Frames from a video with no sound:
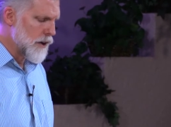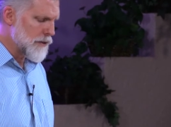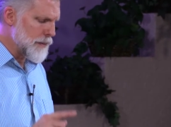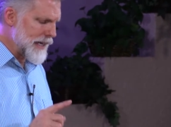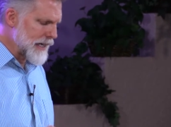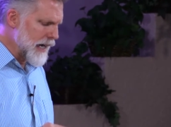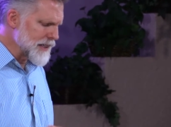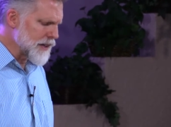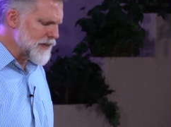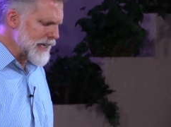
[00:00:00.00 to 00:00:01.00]
For
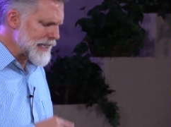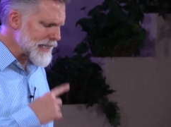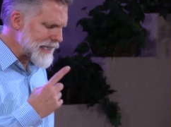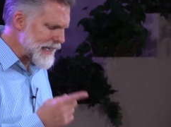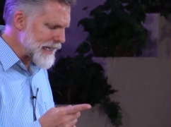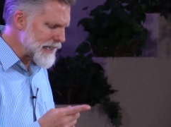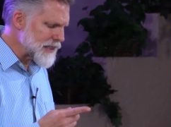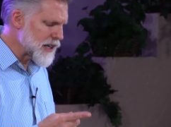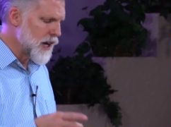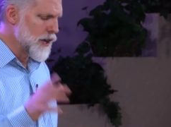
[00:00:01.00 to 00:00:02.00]
because of these
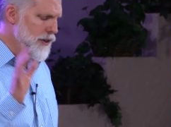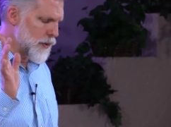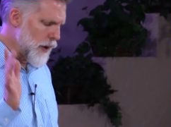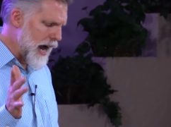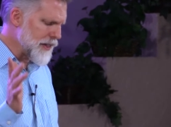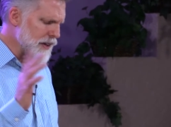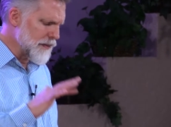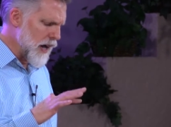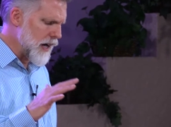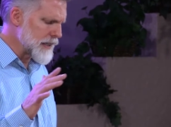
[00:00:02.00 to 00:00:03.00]
things, the wrath of
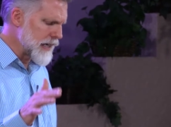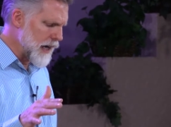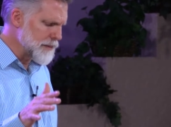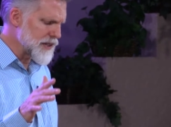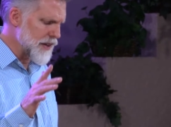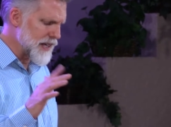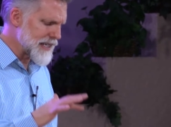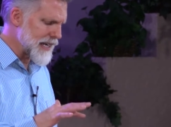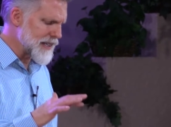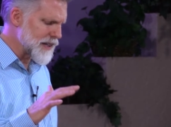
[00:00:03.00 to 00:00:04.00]
God comes on the
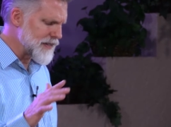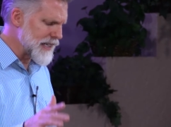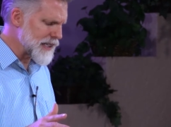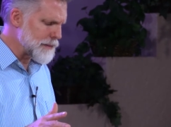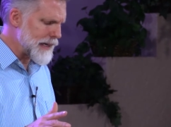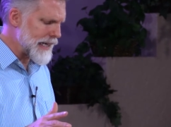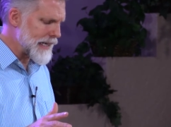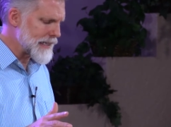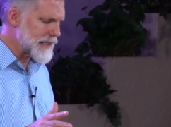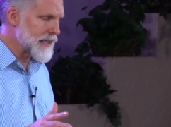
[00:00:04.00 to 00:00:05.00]
sons of
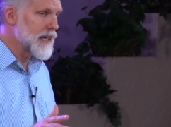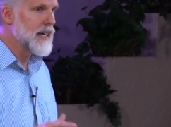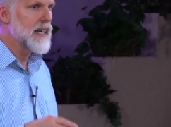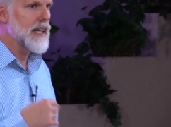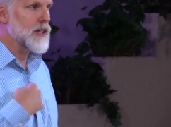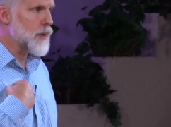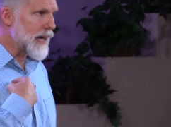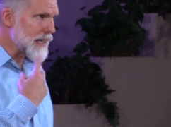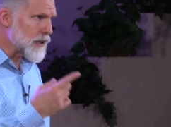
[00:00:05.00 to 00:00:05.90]
disobedience. He's writing to